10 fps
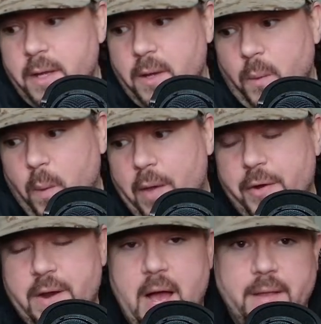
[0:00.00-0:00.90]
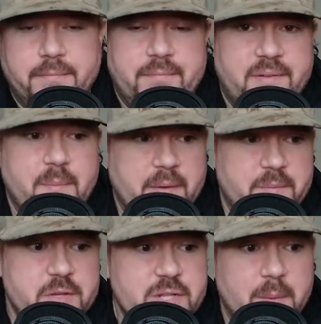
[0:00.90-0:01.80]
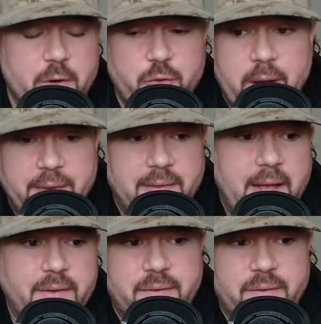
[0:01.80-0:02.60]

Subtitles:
whether or not something from the summer translates,